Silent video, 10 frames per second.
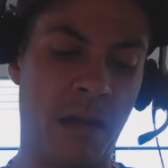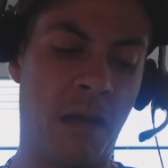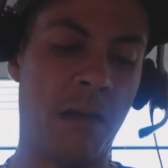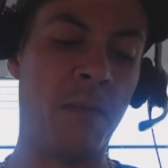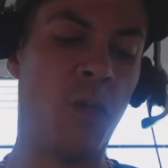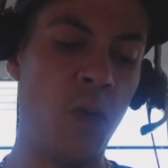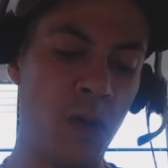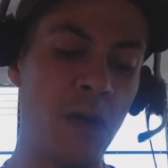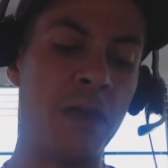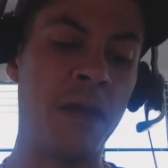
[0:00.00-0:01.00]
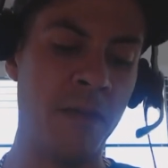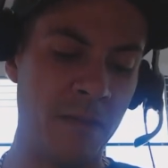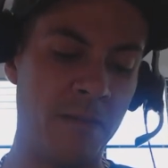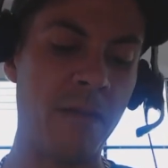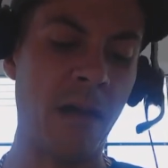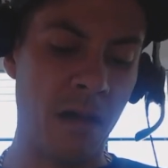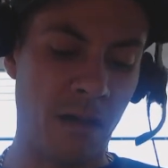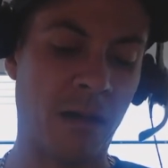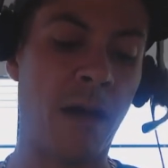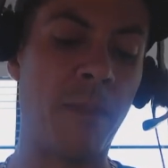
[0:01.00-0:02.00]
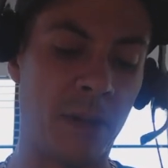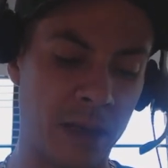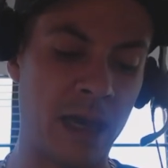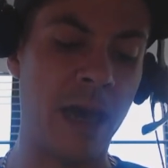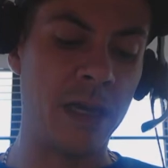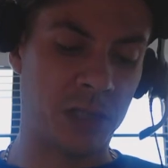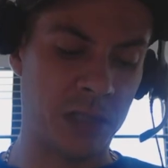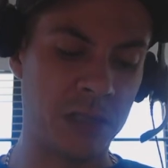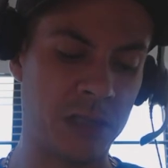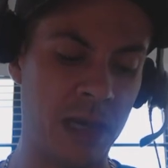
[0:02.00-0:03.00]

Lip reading: on more than a couple occasions.